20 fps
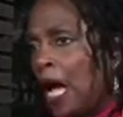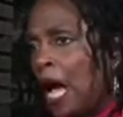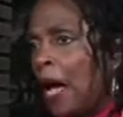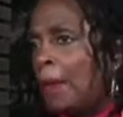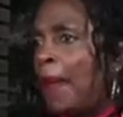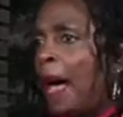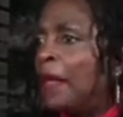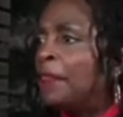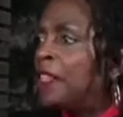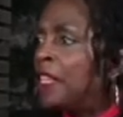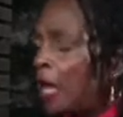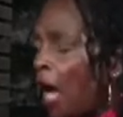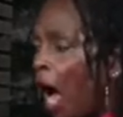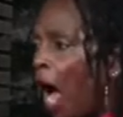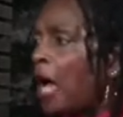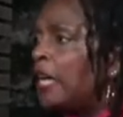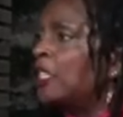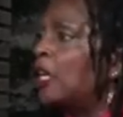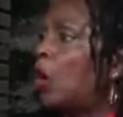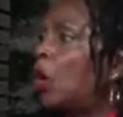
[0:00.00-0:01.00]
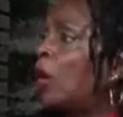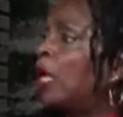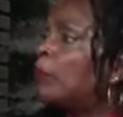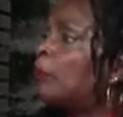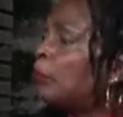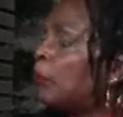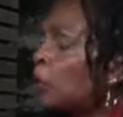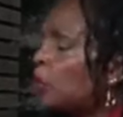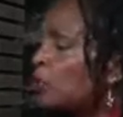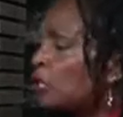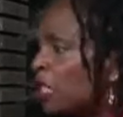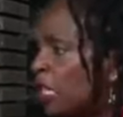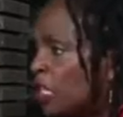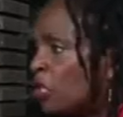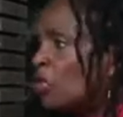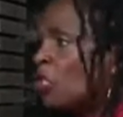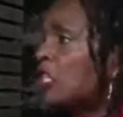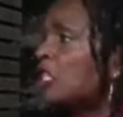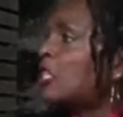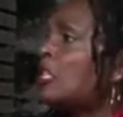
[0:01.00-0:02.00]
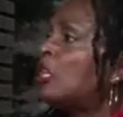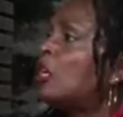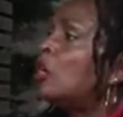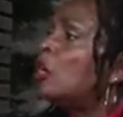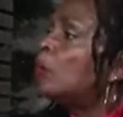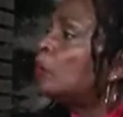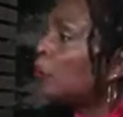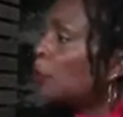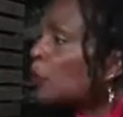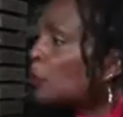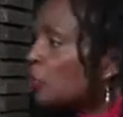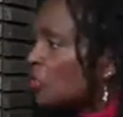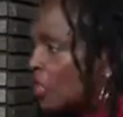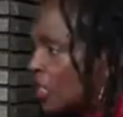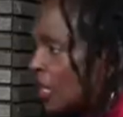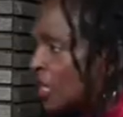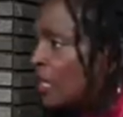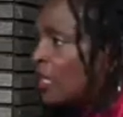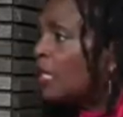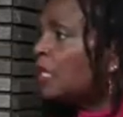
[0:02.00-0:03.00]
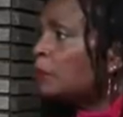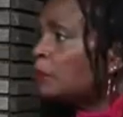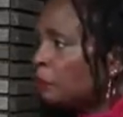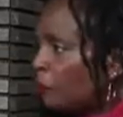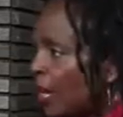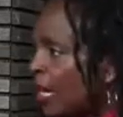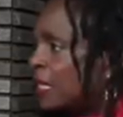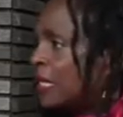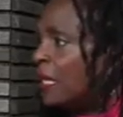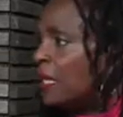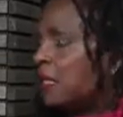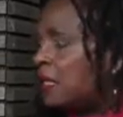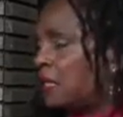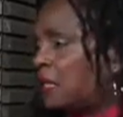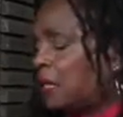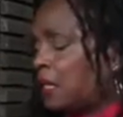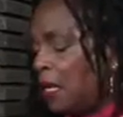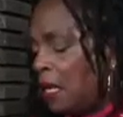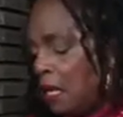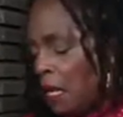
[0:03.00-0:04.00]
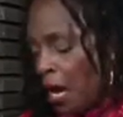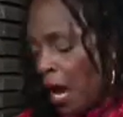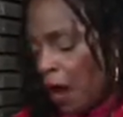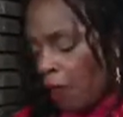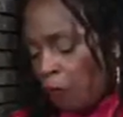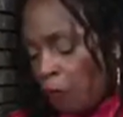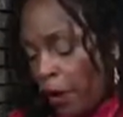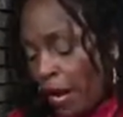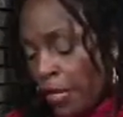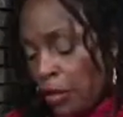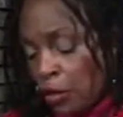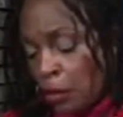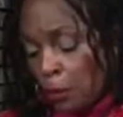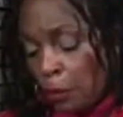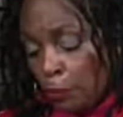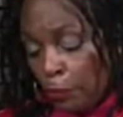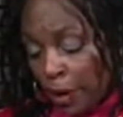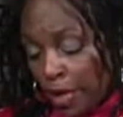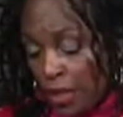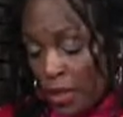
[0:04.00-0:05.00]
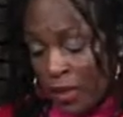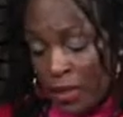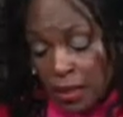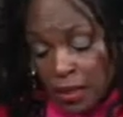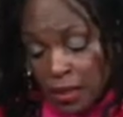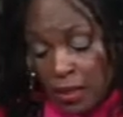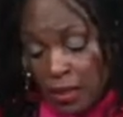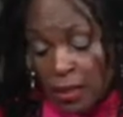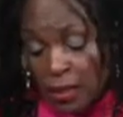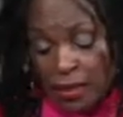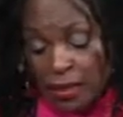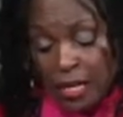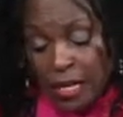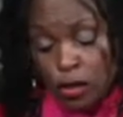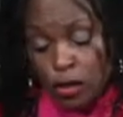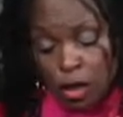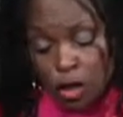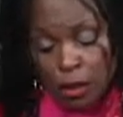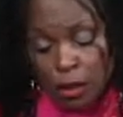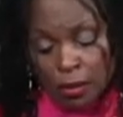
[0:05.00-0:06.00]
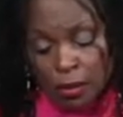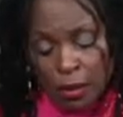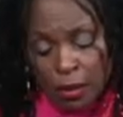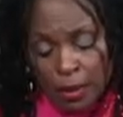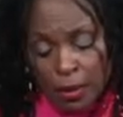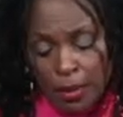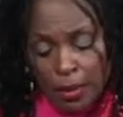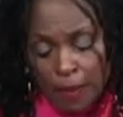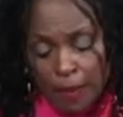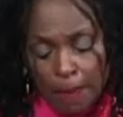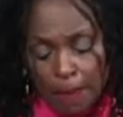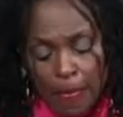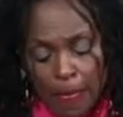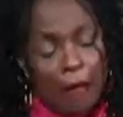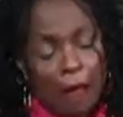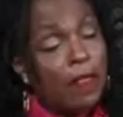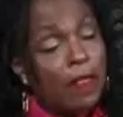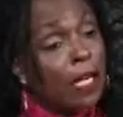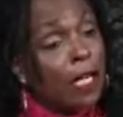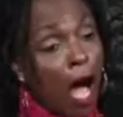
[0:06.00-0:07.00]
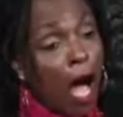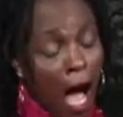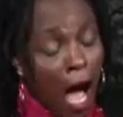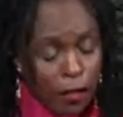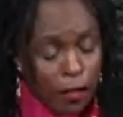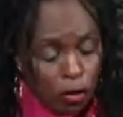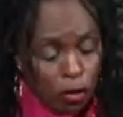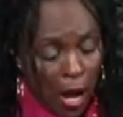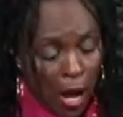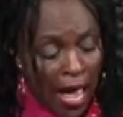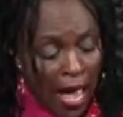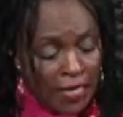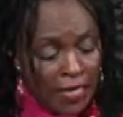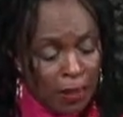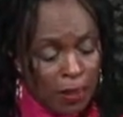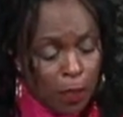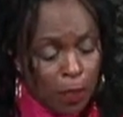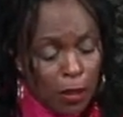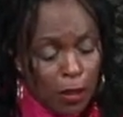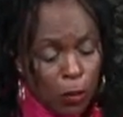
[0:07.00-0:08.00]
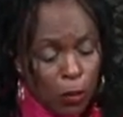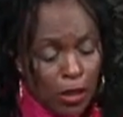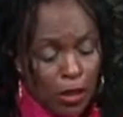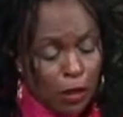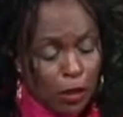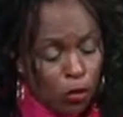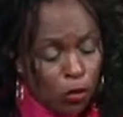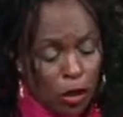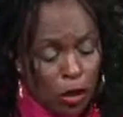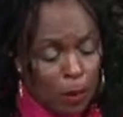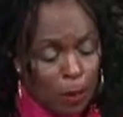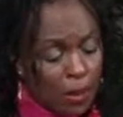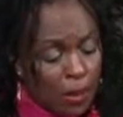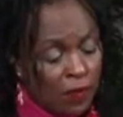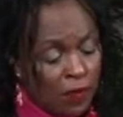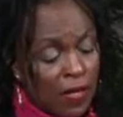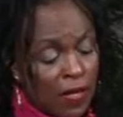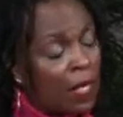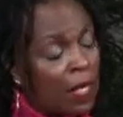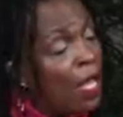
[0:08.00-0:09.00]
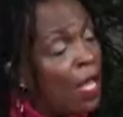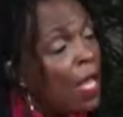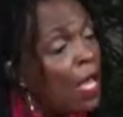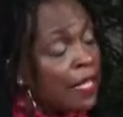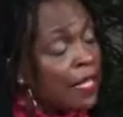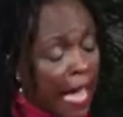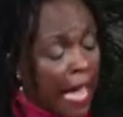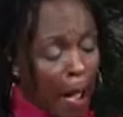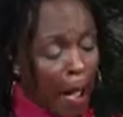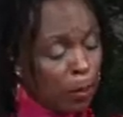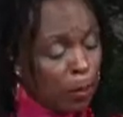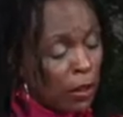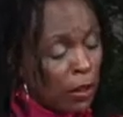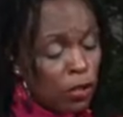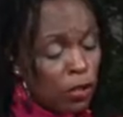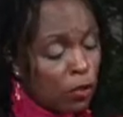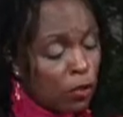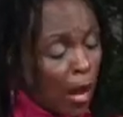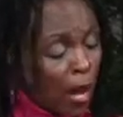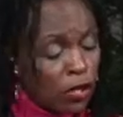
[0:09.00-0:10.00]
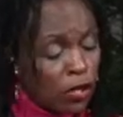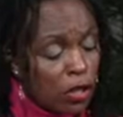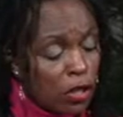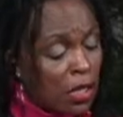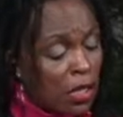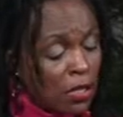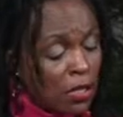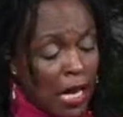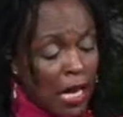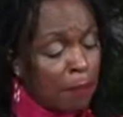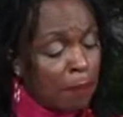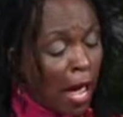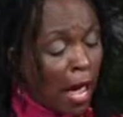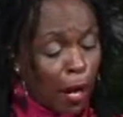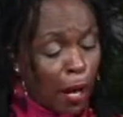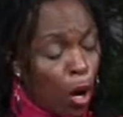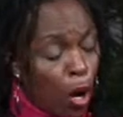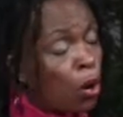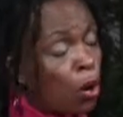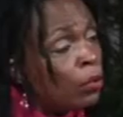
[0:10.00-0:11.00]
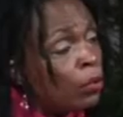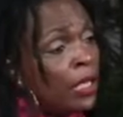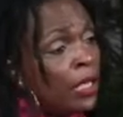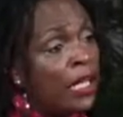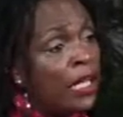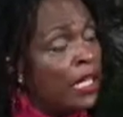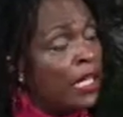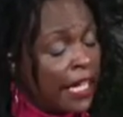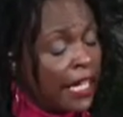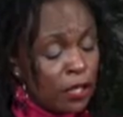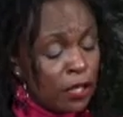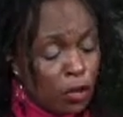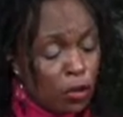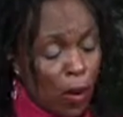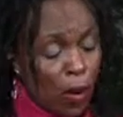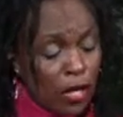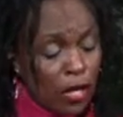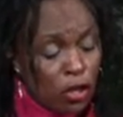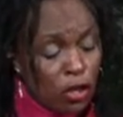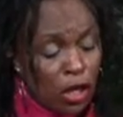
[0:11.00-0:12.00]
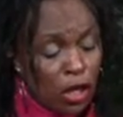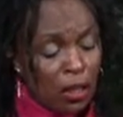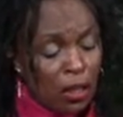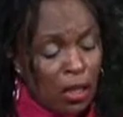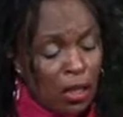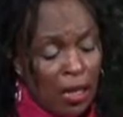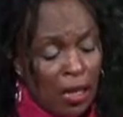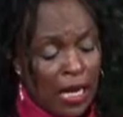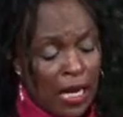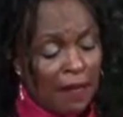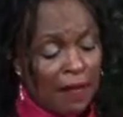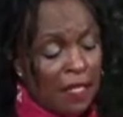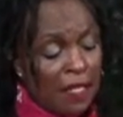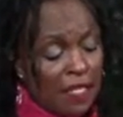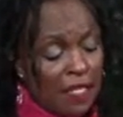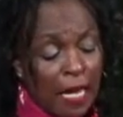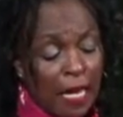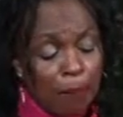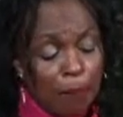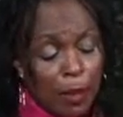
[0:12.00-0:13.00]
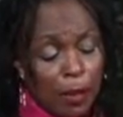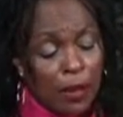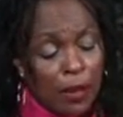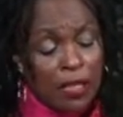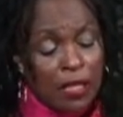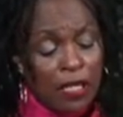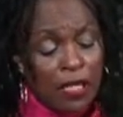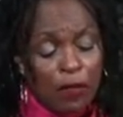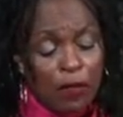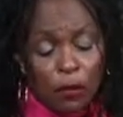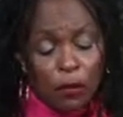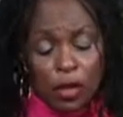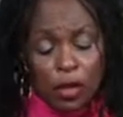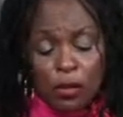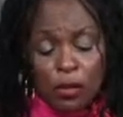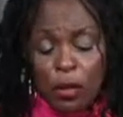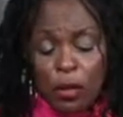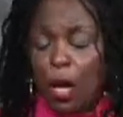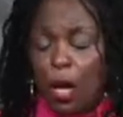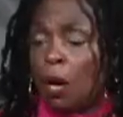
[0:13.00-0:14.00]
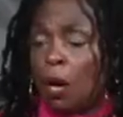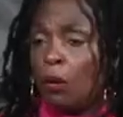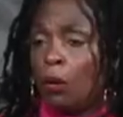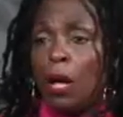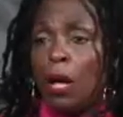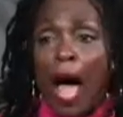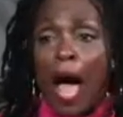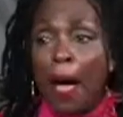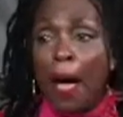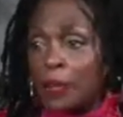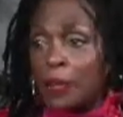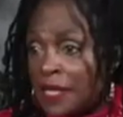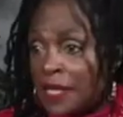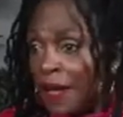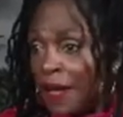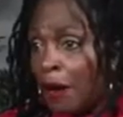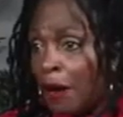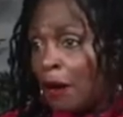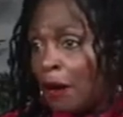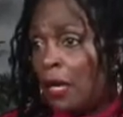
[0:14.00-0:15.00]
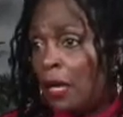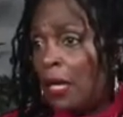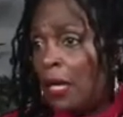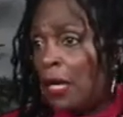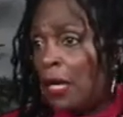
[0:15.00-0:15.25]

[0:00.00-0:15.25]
about the ongoing, pernicious, persistent presence of racial prejudice in this nation. The contrast between the treatment of the Capitol insurrectionists and my own insurrection in the same building several years ago. I was there